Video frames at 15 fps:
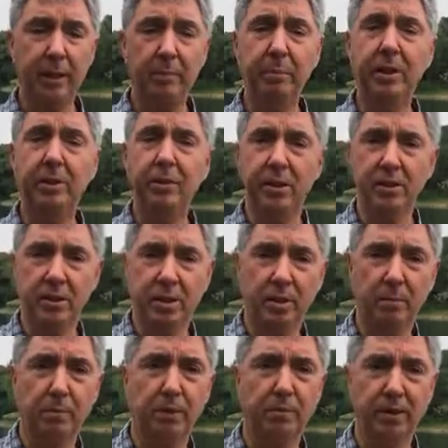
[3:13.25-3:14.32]
let me give an
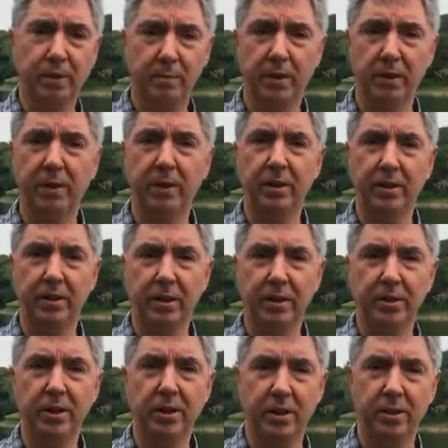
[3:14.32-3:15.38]
example of something
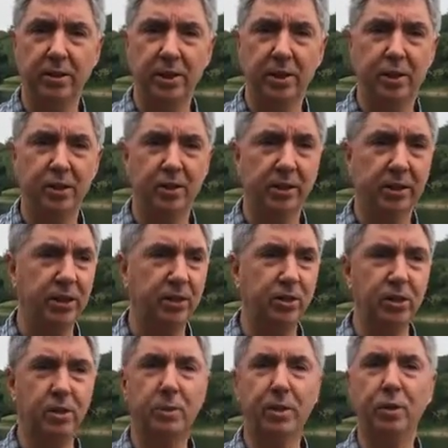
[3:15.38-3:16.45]
that has gone digital.
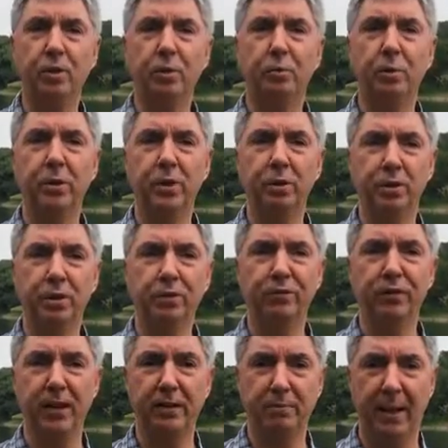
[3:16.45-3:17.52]
It used to be called what they call
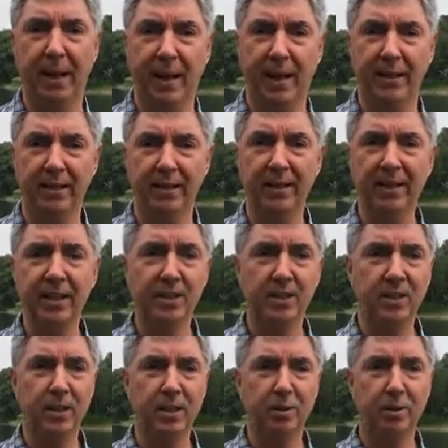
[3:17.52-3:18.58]
the flight bag.
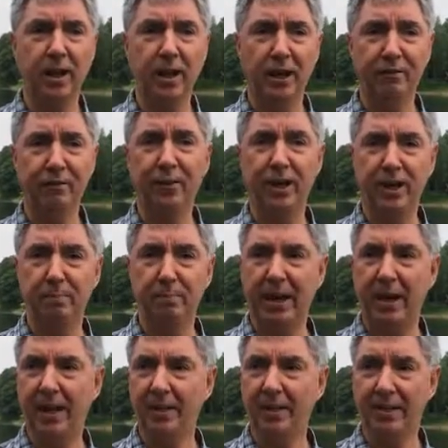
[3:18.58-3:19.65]
So flight
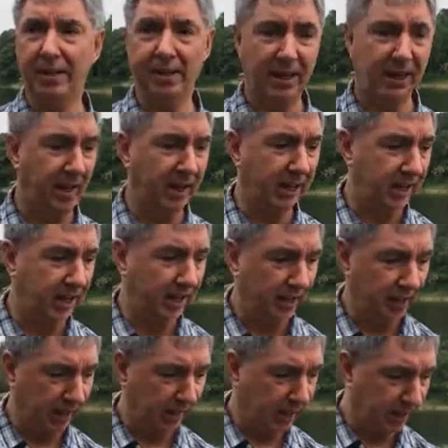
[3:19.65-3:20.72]
bags today,
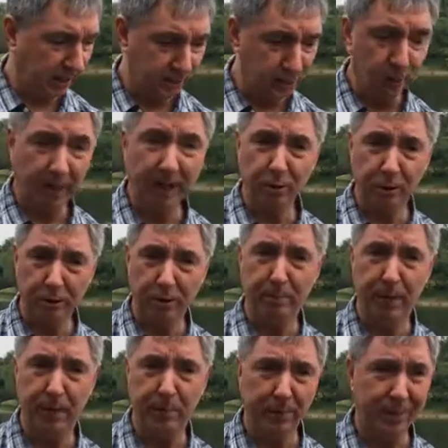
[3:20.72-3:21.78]
if you had all
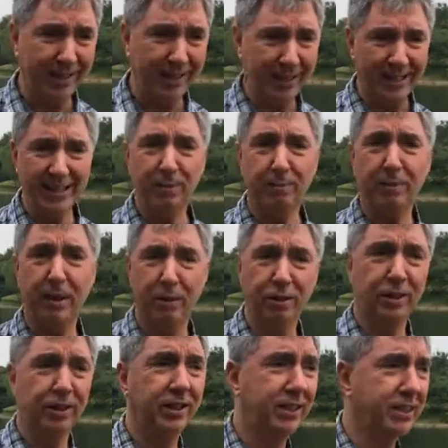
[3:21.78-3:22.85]
the paper, it's
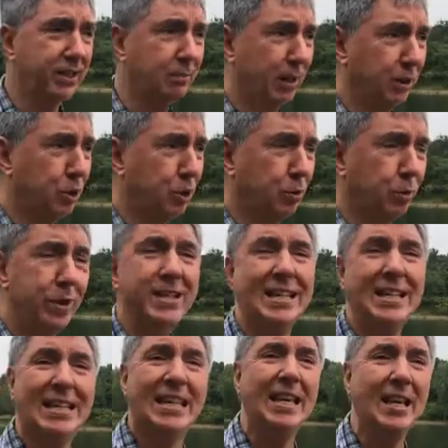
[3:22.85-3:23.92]
about
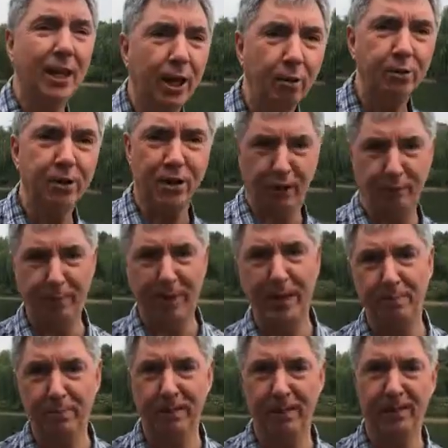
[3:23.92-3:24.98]
20 kilos of
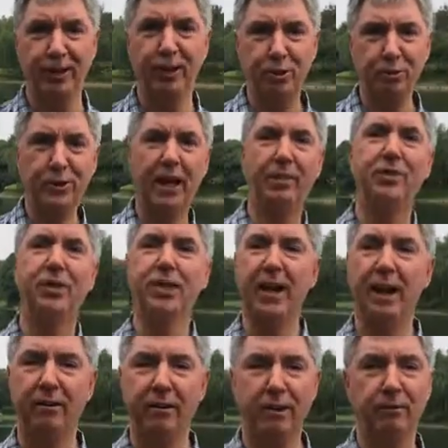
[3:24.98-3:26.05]
paper that you'd have to
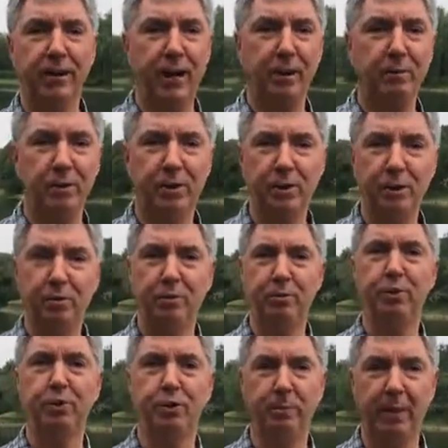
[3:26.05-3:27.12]
carry around with you
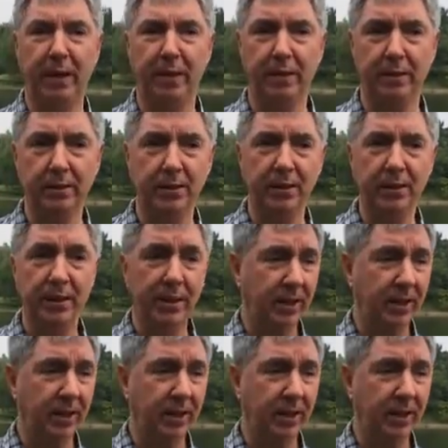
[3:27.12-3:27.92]
if you're a pilot.